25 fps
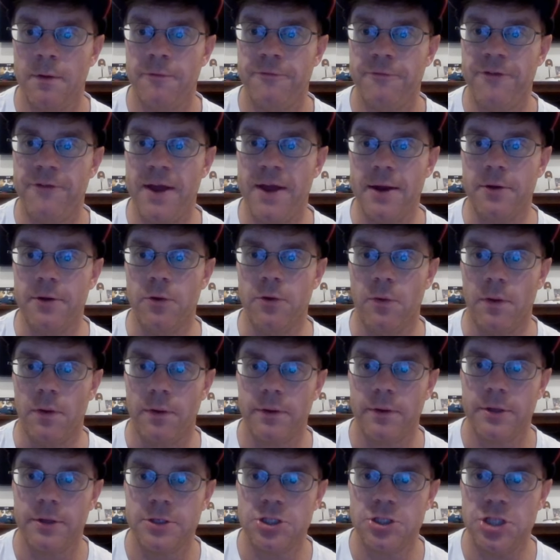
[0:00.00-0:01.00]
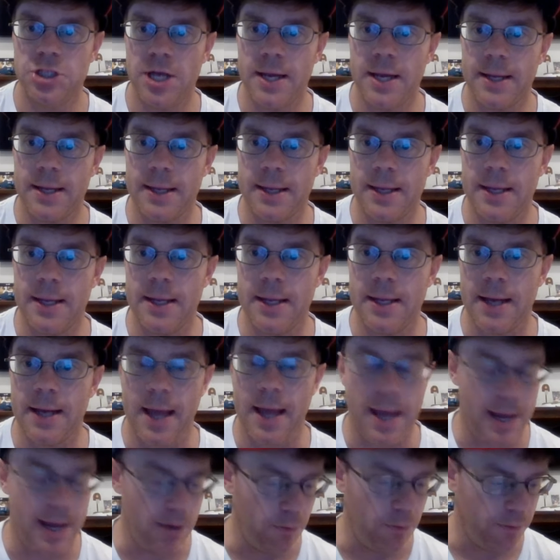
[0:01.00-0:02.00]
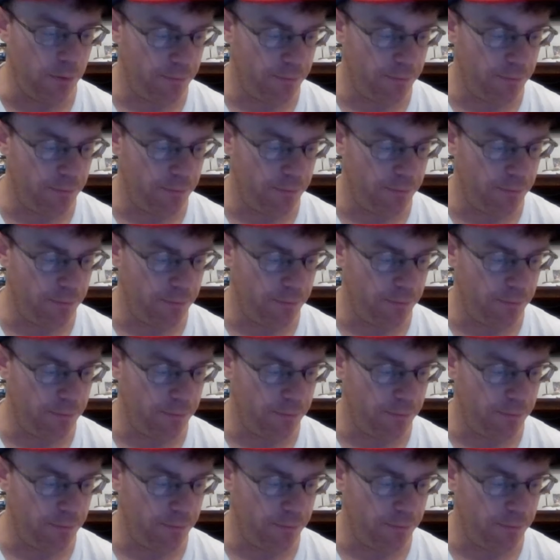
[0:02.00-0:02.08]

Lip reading: FanDuel, check it out.